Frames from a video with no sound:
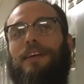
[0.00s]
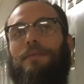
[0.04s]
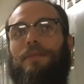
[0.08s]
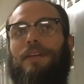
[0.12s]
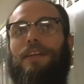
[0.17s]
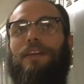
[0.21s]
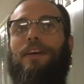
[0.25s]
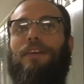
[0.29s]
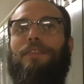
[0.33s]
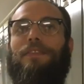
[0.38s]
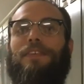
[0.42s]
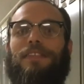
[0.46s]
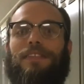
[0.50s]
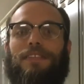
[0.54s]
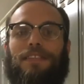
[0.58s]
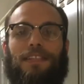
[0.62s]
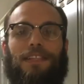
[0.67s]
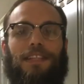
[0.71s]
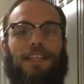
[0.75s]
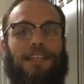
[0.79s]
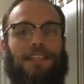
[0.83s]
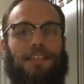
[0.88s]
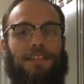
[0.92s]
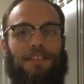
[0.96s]
I mean,
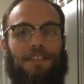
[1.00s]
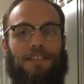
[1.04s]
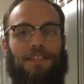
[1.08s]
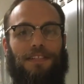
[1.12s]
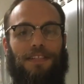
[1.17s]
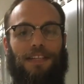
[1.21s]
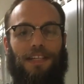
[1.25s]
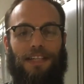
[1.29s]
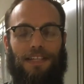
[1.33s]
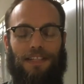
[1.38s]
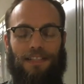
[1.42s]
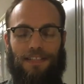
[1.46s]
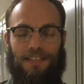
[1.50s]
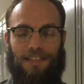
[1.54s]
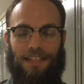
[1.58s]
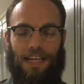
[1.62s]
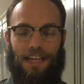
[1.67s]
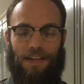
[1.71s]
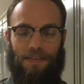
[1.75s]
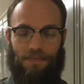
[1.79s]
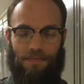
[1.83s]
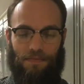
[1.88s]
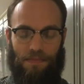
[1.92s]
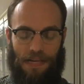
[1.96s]
obviously that's just like a
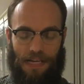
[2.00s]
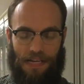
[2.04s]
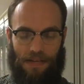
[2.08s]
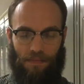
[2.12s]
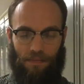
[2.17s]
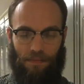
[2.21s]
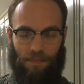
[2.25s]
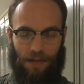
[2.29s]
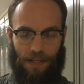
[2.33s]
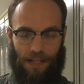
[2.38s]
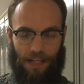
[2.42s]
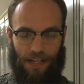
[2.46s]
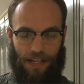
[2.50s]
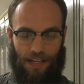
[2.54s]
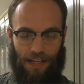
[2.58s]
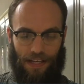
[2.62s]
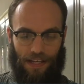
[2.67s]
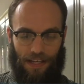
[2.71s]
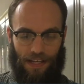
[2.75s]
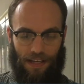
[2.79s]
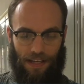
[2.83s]
state of being, but